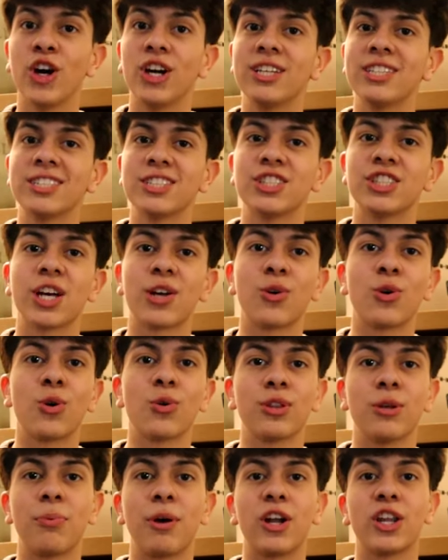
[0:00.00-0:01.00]
hoodies in
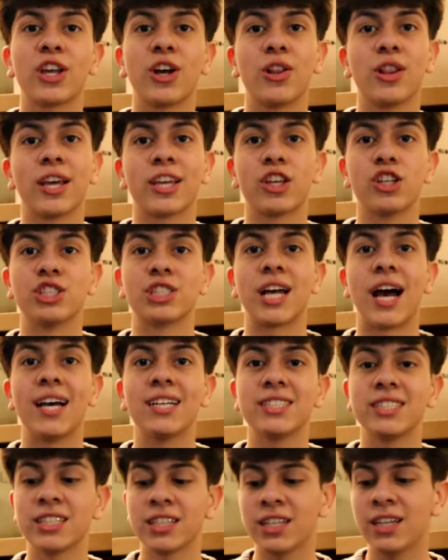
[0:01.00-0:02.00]
general, depending on like your
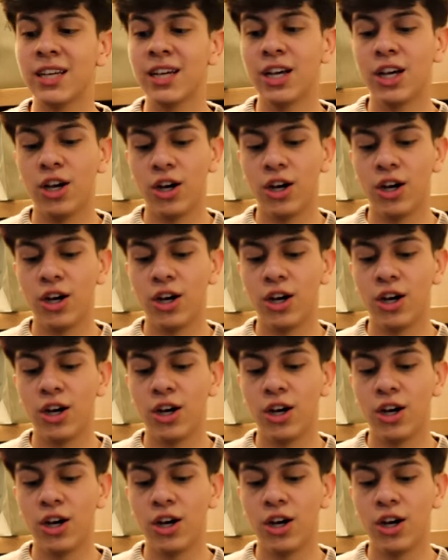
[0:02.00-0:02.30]
sizing,